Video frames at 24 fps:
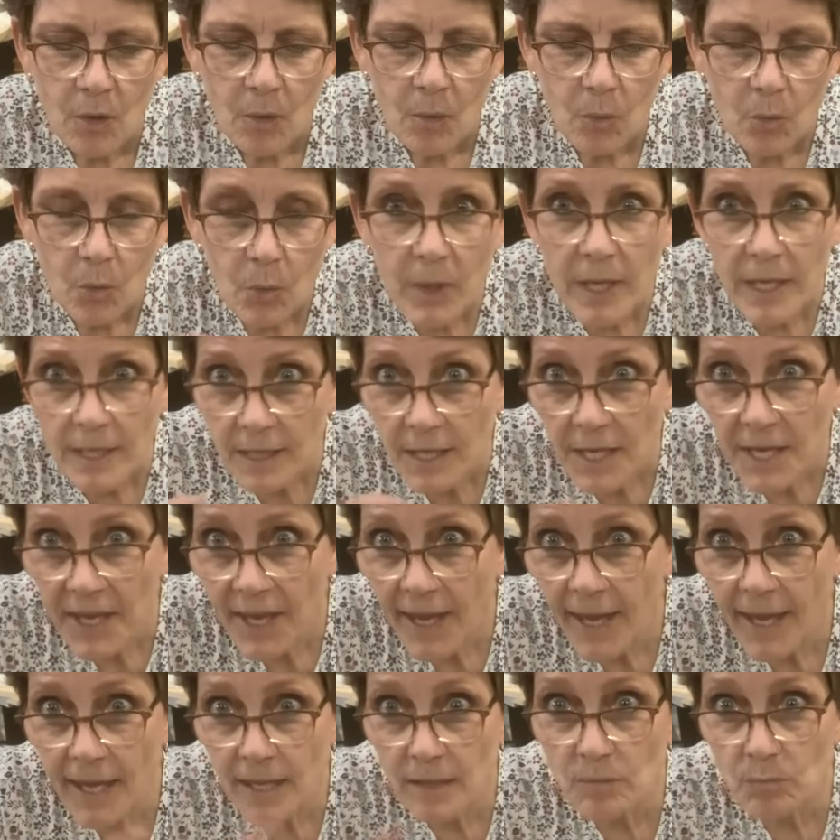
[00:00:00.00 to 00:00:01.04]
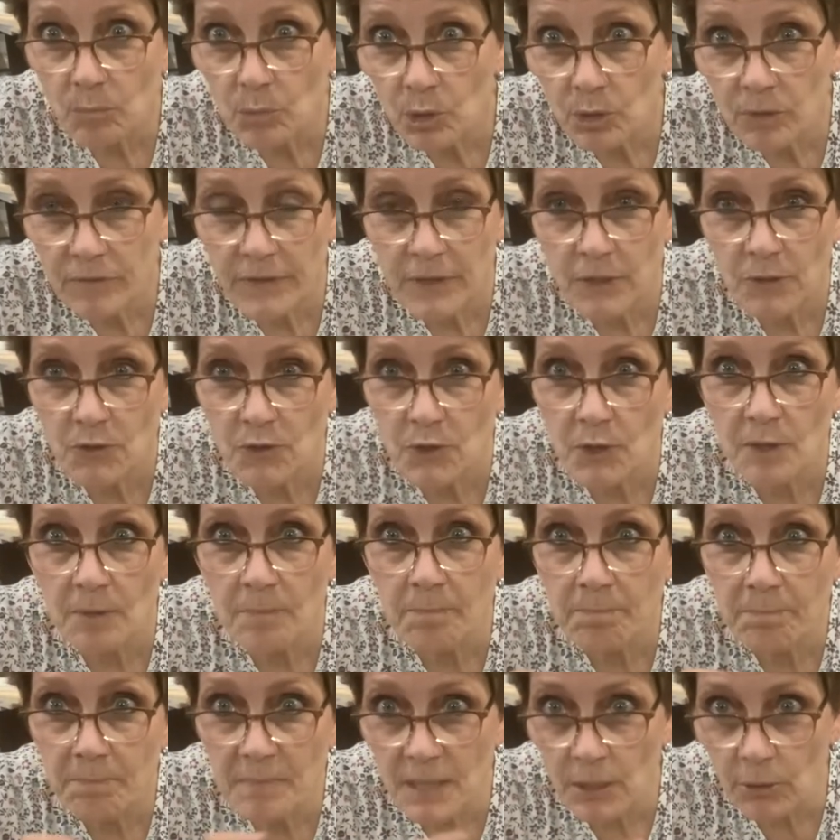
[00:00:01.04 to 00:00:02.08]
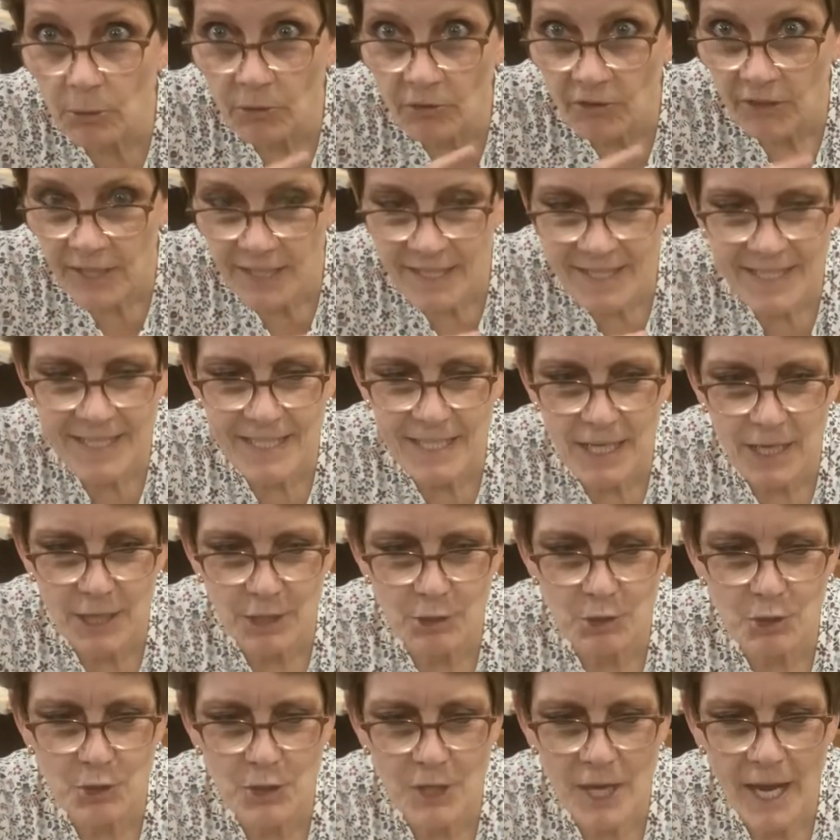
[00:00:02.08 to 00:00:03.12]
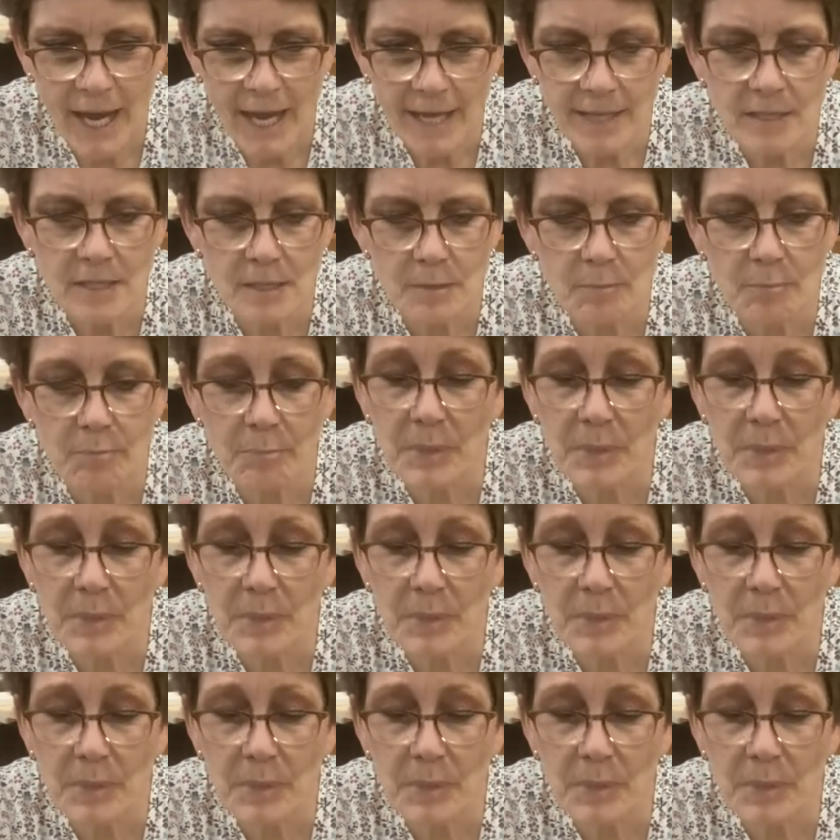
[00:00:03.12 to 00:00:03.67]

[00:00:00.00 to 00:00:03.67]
we can't move into the mirroring stage yet